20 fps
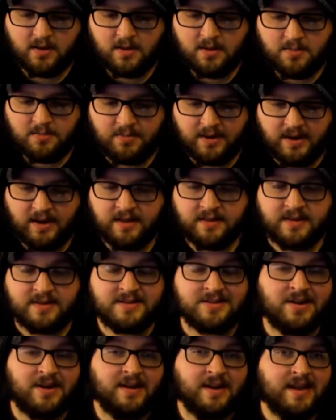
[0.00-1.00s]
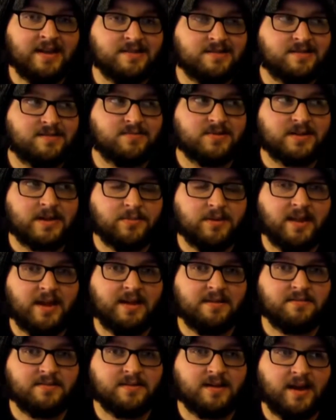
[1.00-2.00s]
But this song has some of
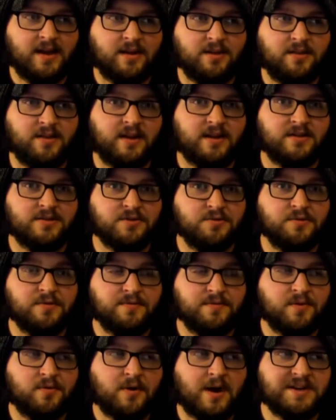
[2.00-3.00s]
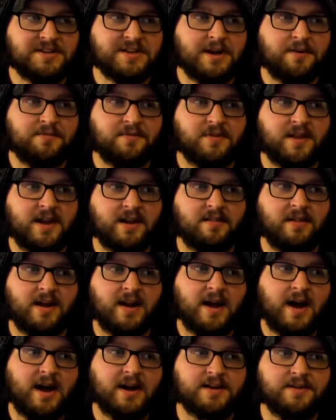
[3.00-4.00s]
that kind of thing too, if you'll watch out for that. A
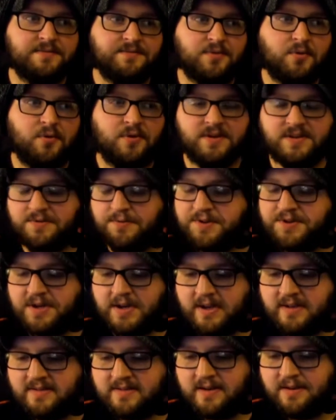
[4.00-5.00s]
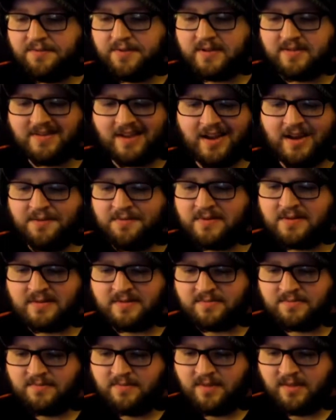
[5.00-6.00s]
lot of octave chord switching and stuff. That's kind of
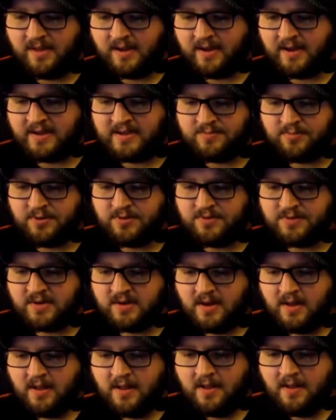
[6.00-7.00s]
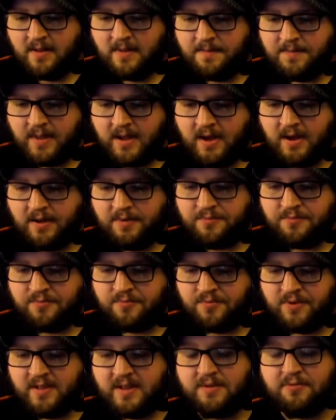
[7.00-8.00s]
his thing, I suppose.
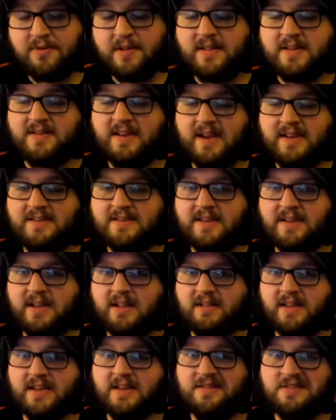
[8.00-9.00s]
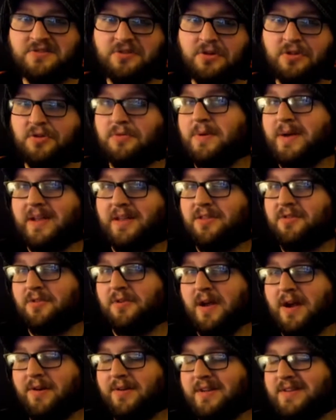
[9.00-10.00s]
Really tasty, clean soloing
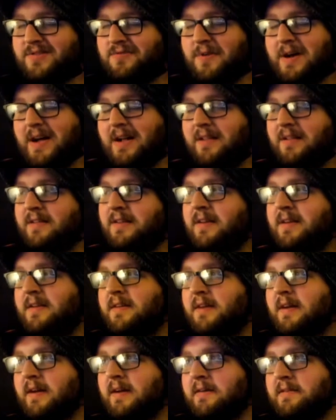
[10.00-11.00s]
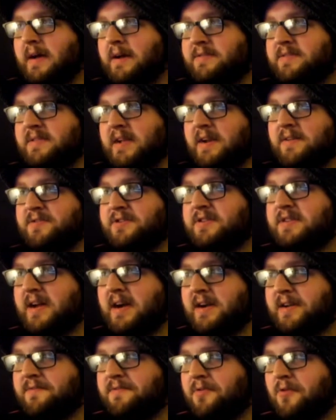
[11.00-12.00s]
throughout as well. Outside of just
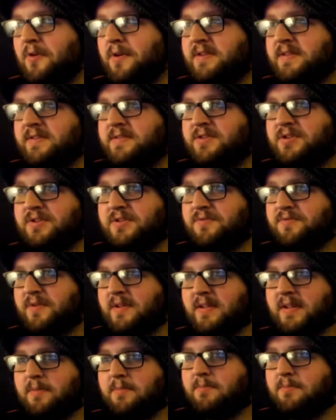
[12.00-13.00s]
octave chords, it's just really...